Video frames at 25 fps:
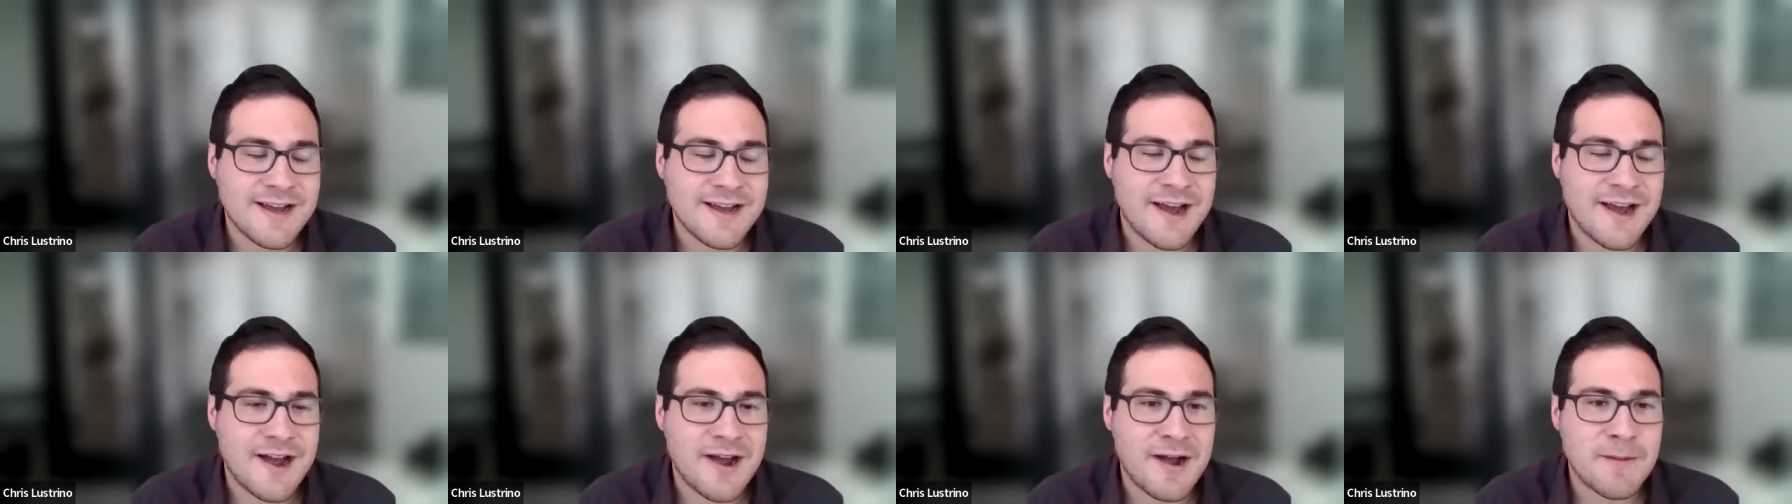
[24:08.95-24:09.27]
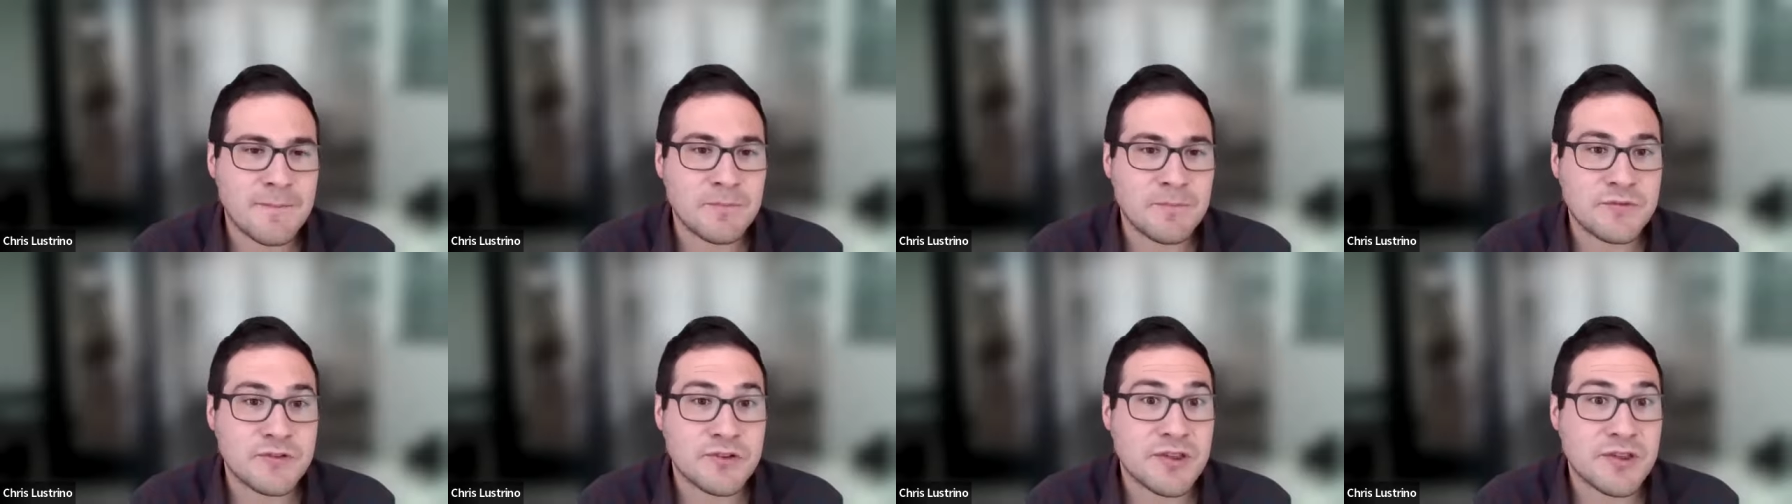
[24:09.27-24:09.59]

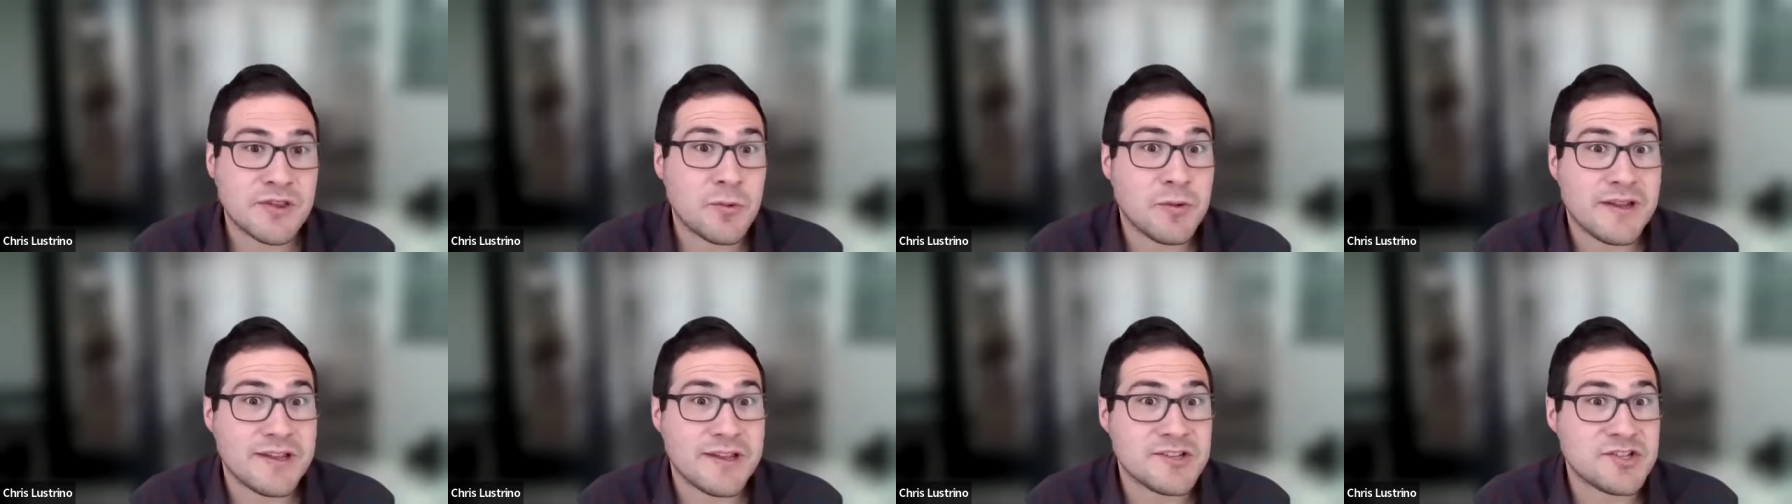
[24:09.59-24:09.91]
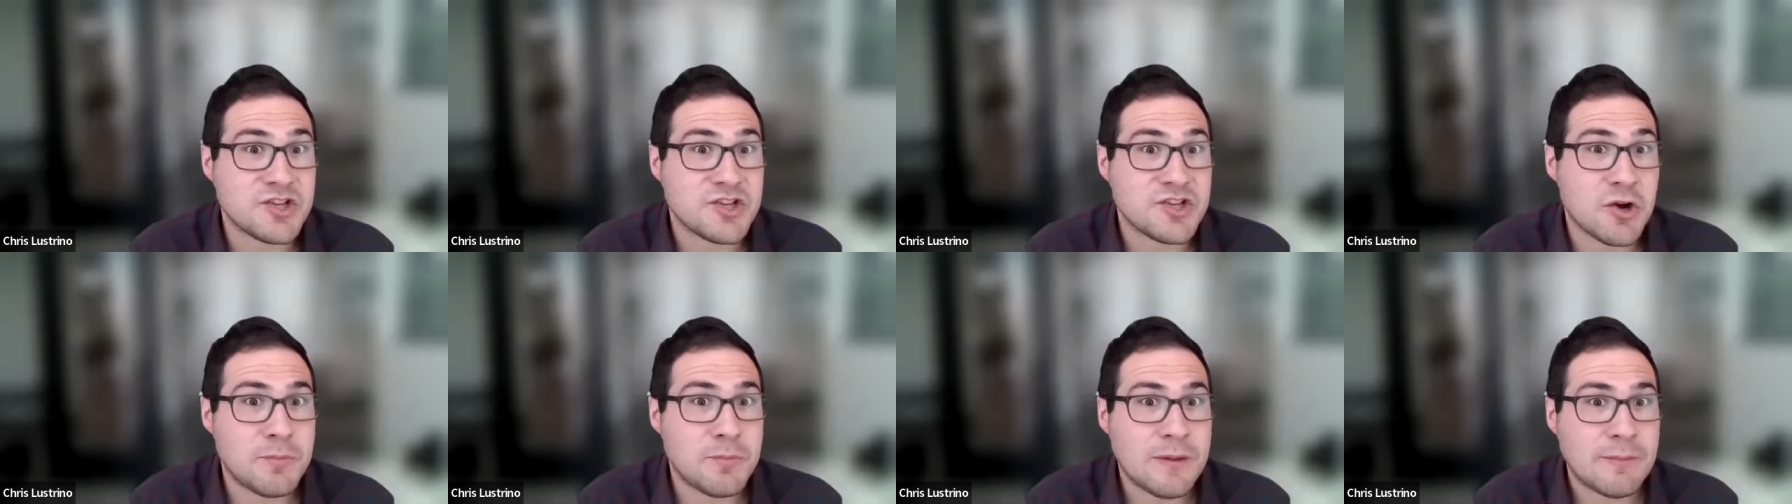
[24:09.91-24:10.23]
um, so that we can
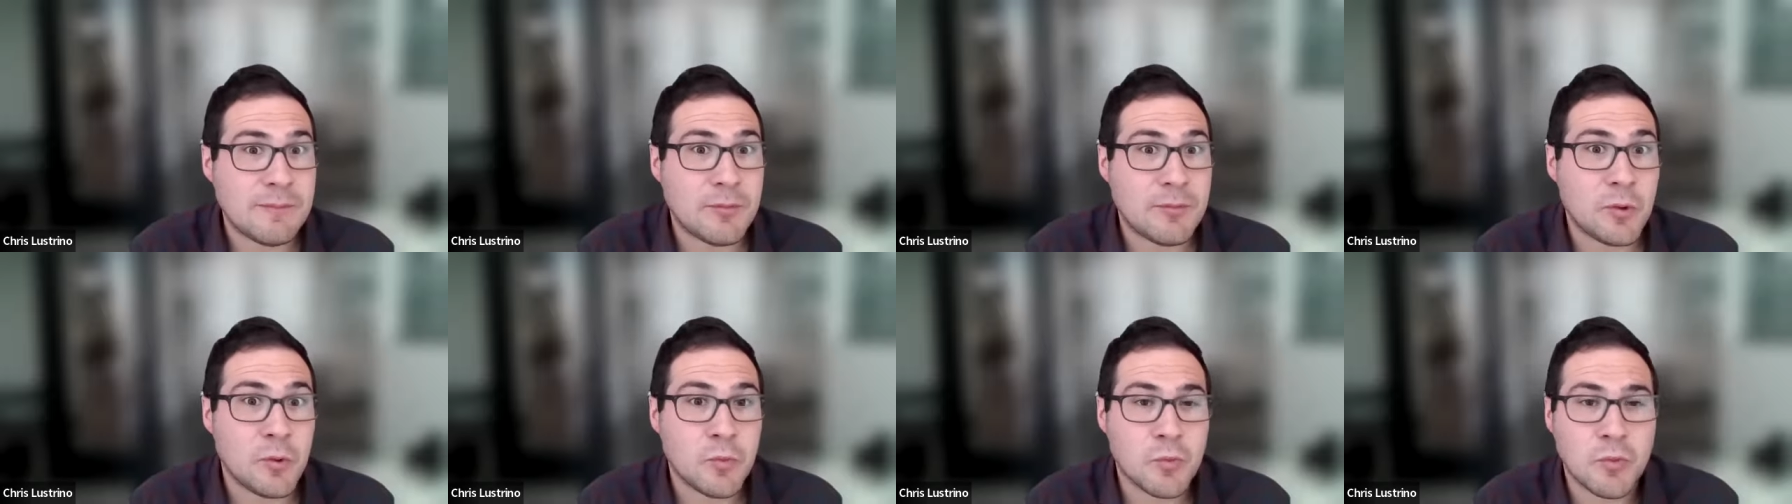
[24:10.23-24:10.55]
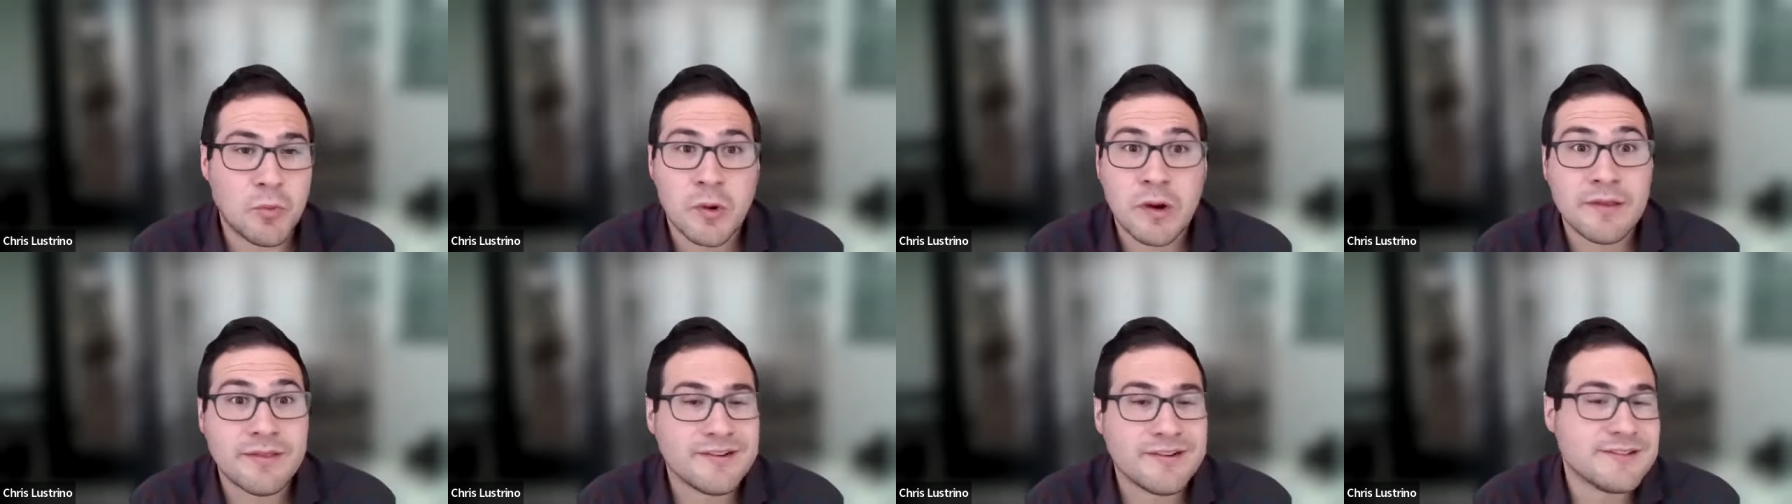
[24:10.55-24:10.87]
show people where